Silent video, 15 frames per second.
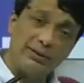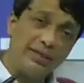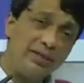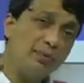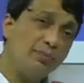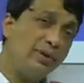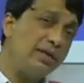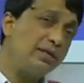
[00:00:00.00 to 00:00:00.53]

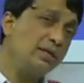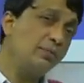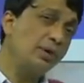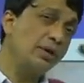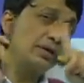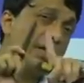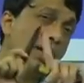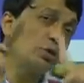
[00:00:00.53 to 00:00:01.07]
This means the
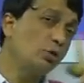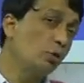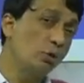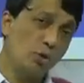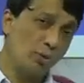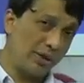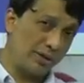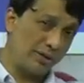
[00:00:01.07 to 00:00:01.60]
patient has no
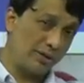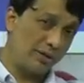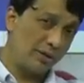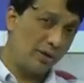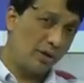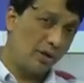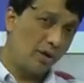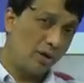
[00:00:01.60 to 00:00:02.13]
squint.
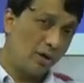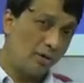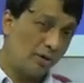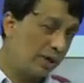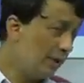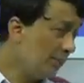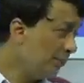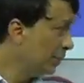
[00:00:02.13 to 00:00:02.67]

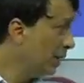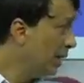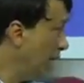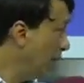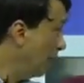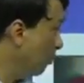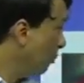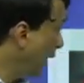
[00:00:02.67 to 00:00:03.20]
Okay,
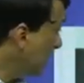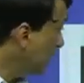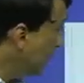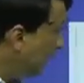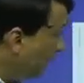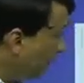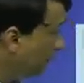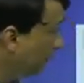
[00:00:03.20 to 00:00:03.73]
but
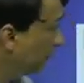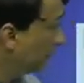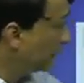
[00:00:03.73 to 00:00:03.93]
if